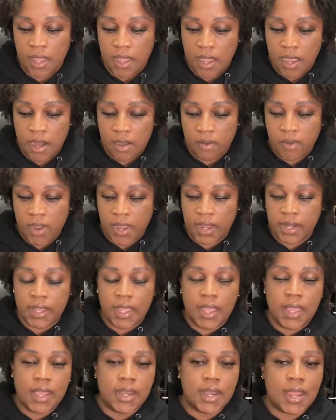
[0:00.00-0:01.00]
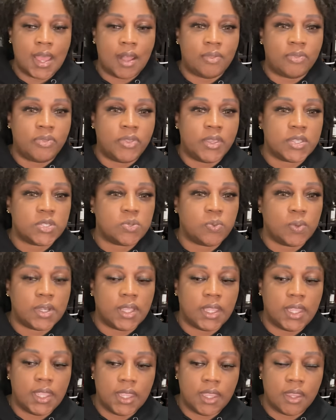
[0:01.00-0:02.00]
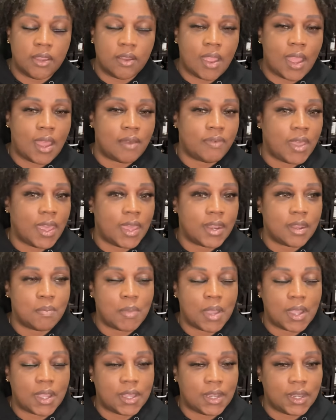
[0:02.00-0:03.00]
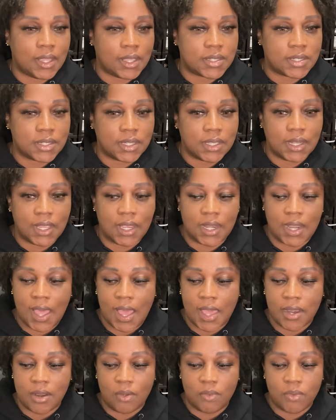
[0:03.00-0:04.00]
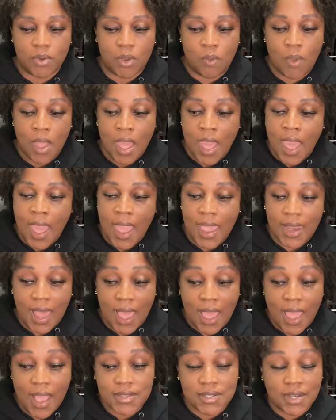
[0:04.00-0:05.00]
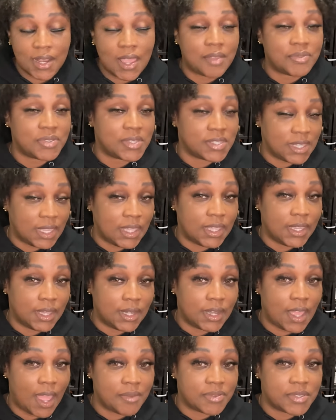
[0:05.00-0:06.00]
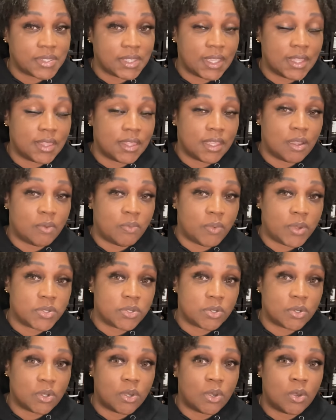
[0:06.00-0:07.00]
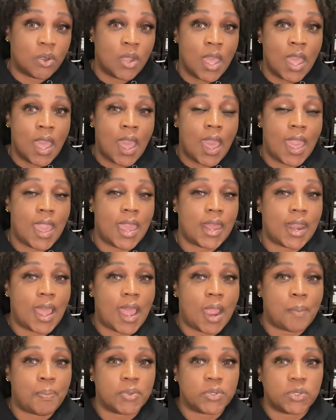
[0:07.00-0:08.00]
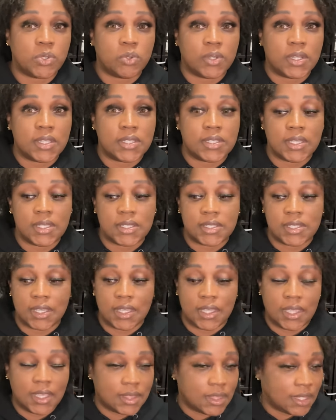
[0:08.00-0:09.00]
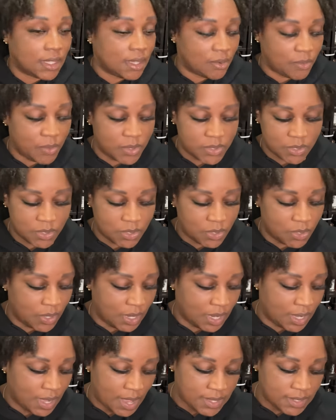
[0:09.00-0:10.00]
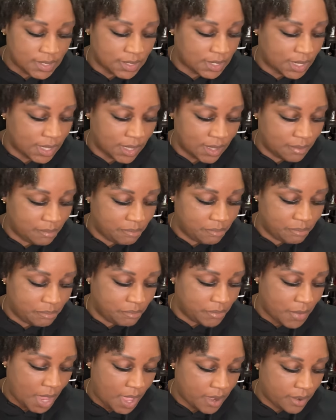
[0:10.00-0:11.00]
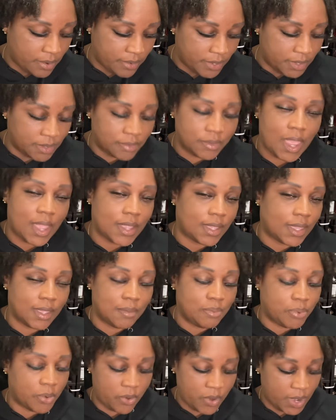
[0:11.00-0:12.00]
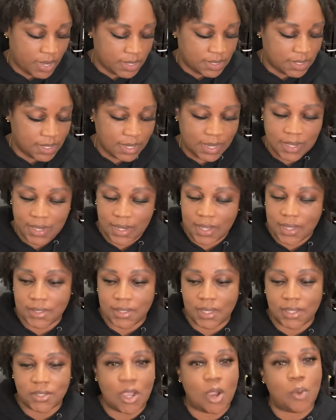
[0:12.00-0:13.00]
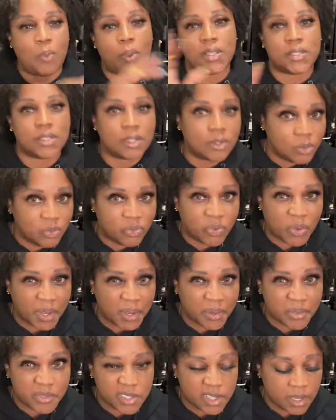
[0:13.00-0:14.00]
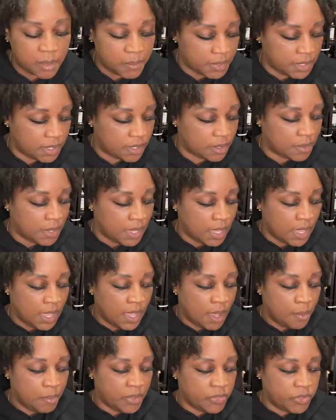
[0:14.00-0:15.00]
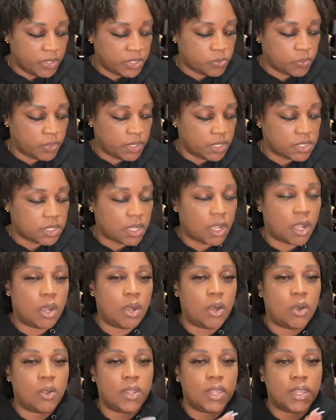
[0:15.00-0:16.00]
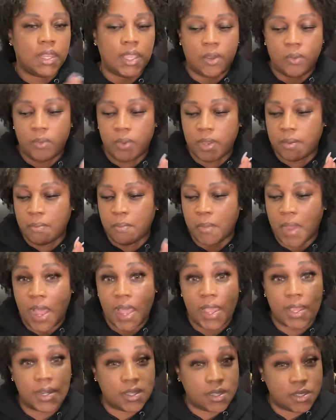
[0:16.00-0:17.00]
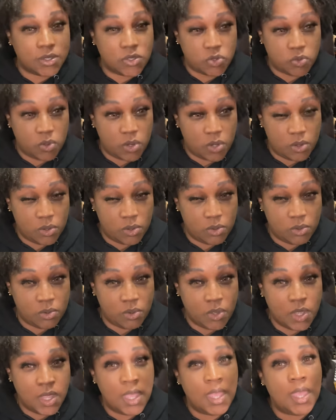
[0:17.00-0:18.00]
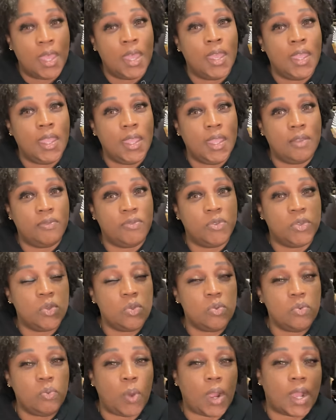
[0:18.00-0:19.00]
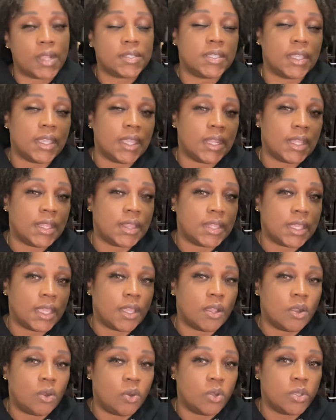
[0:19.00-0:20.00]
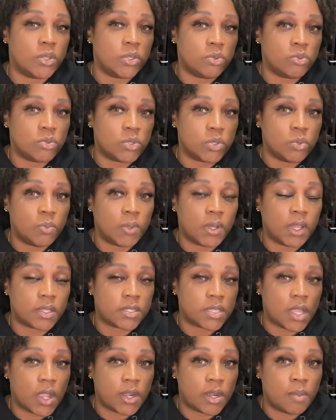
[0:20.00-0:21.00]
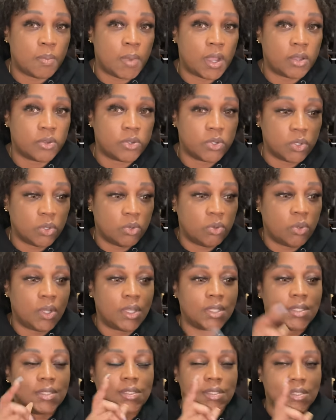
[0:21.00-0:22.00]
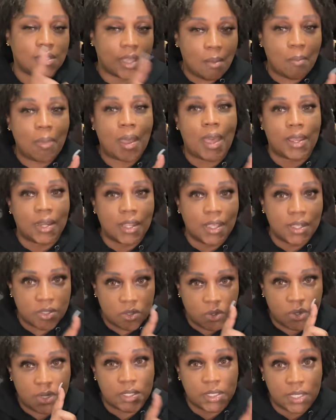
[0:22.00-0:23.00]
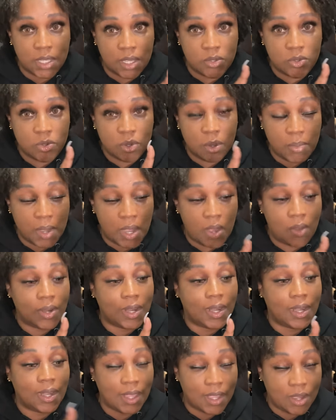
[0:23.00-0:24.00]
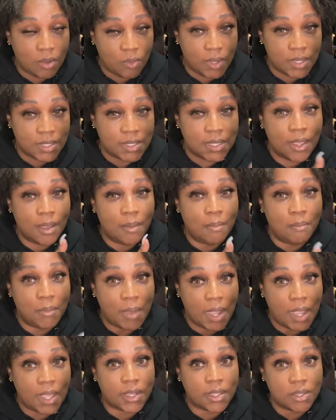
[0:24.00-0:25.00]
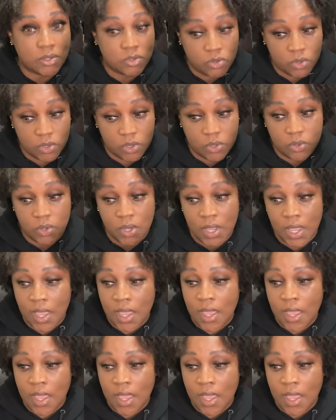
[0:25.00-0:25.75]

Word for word: All right, and now this one here I've had in my collection, and I don't know, and I actually have seen, I've seen the original. I had an opportunity to get the original, and I just keep, I don't know, I keep procrastinating because there's always a new fragrance coming up. But this one is called Liquid Mind Control. If you watch anything on YouTube and they're talking about Dua, somebody is going to tell you about Liquid Mind Control.